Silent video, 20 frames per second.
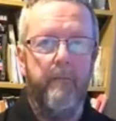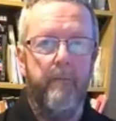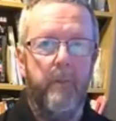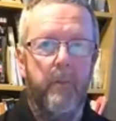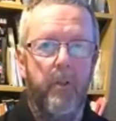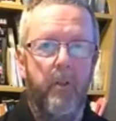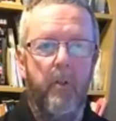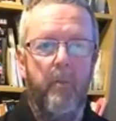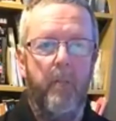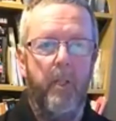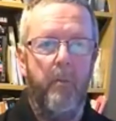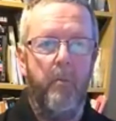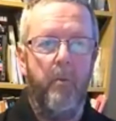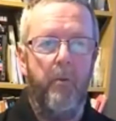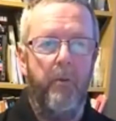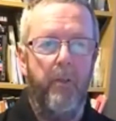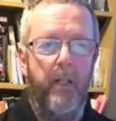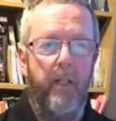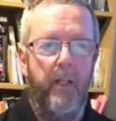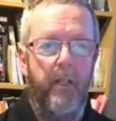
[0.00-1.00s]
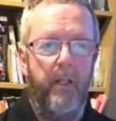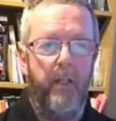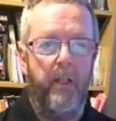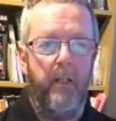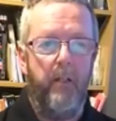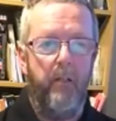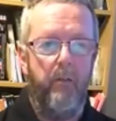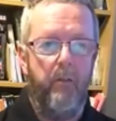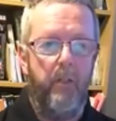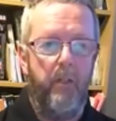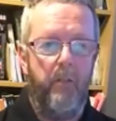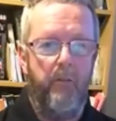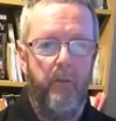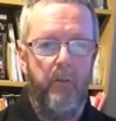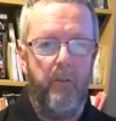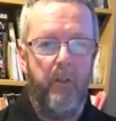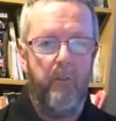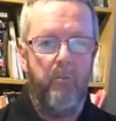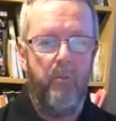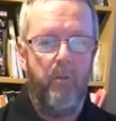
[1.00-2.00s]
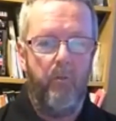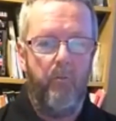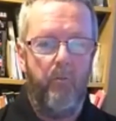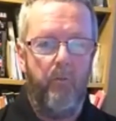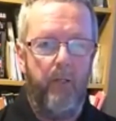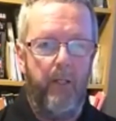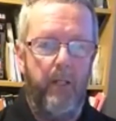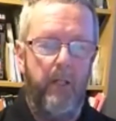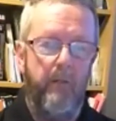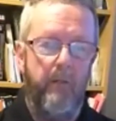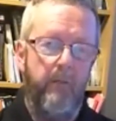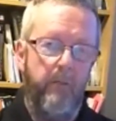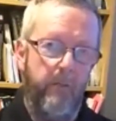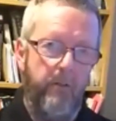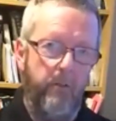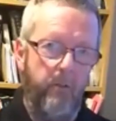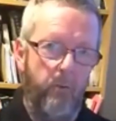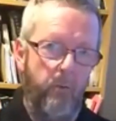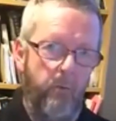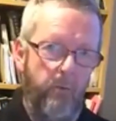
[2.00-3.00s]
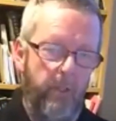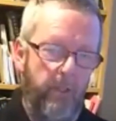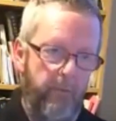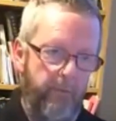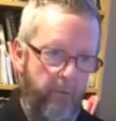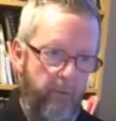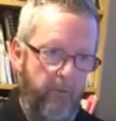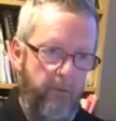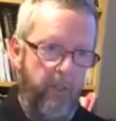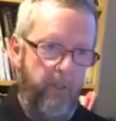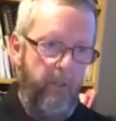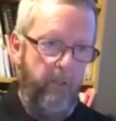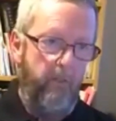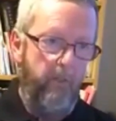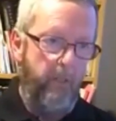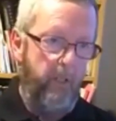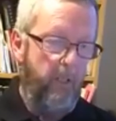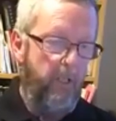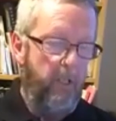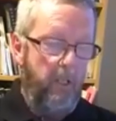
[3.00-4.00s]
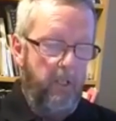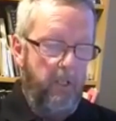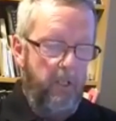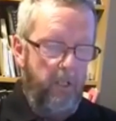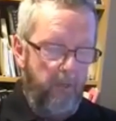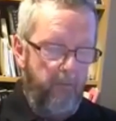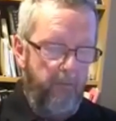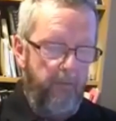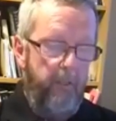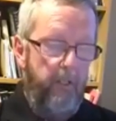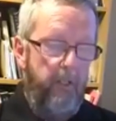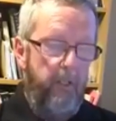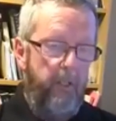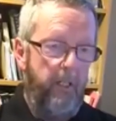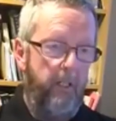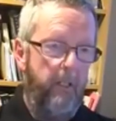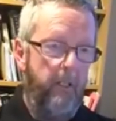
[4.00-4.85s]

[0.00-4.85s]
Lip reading: A lot of people say they don't give you any more flavour, it's all just aroma. Fine,